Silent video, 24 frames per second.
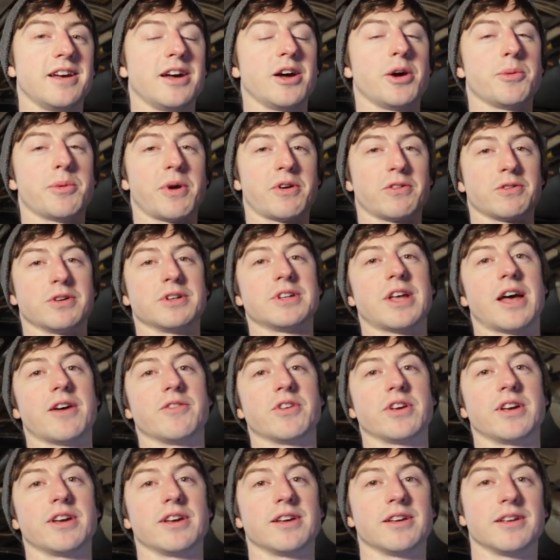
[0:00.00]
Hope everyone's
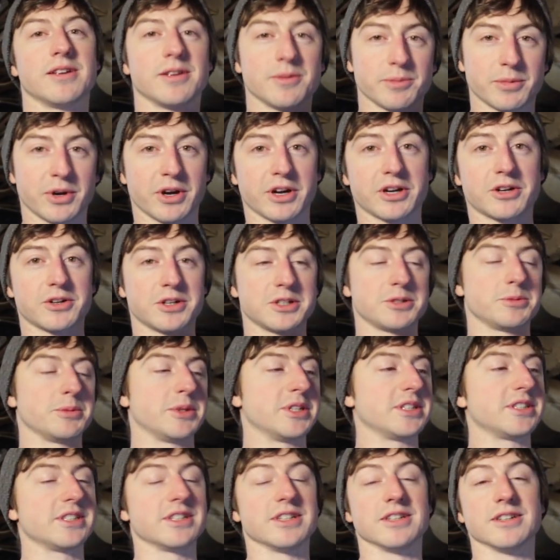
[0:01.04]
having Merry Christmas